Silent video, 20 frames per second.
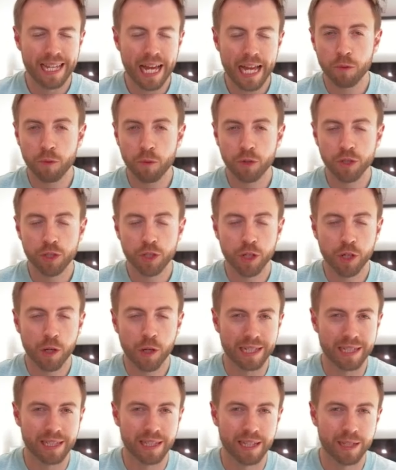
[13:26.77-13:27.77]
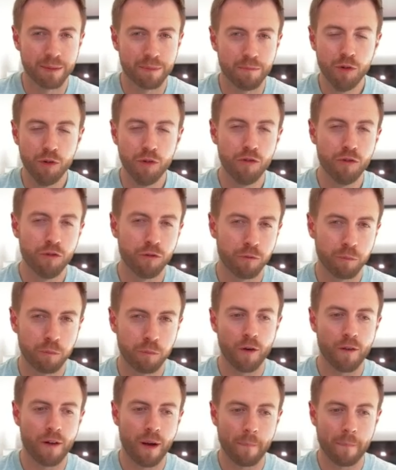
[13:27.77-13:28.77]
I want to come back to this Move
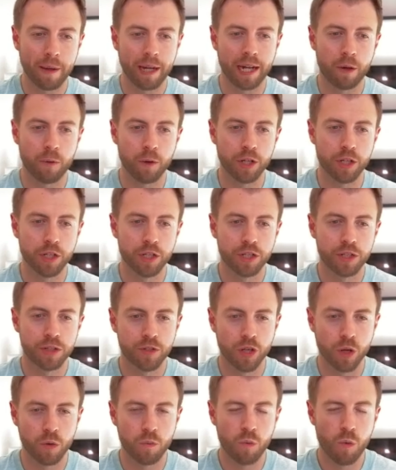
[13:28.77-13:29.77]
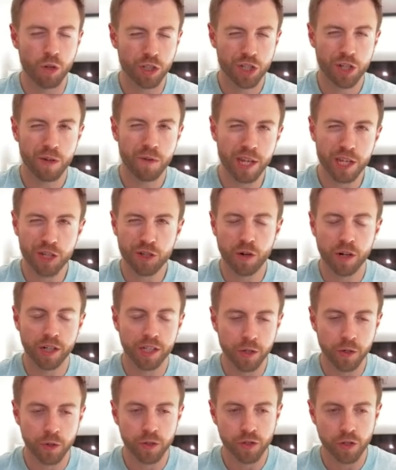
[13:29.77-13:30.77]
programming language. So what SUI is
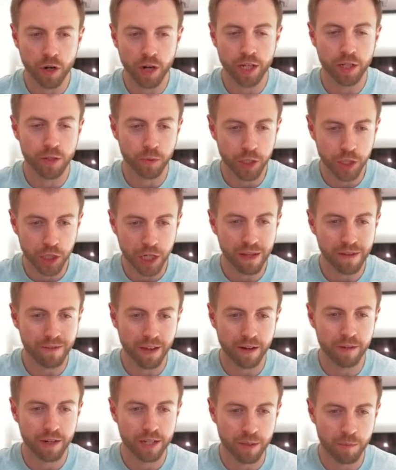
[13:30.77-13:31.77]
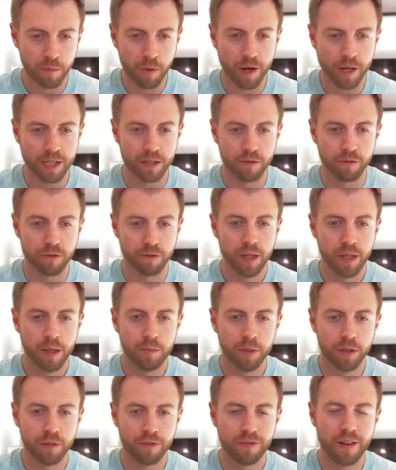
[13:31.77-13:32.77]
trying to achieve here is impressive,
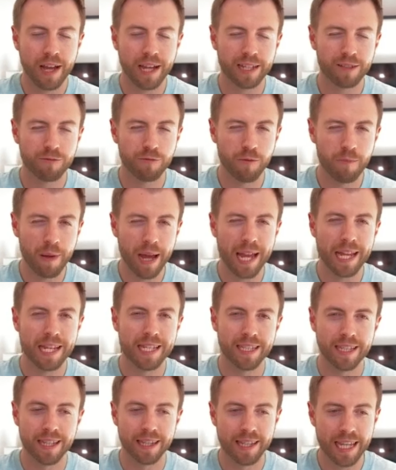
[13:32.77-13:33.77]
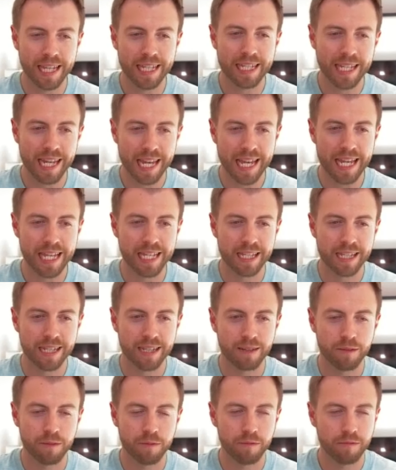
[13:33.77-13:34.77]
but the fact remains that this
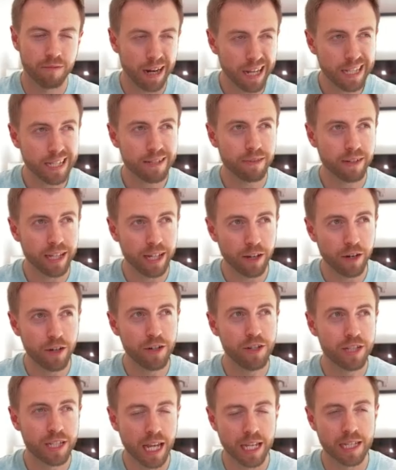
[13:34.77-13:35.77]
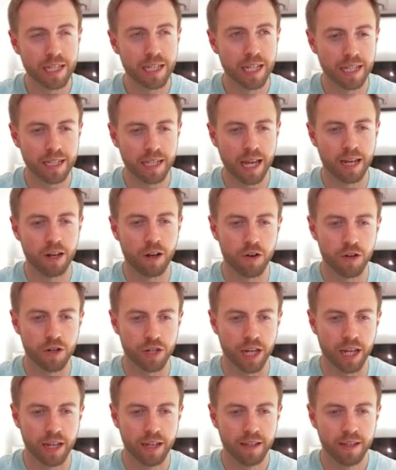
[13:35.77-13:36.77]
is relatively untested technology.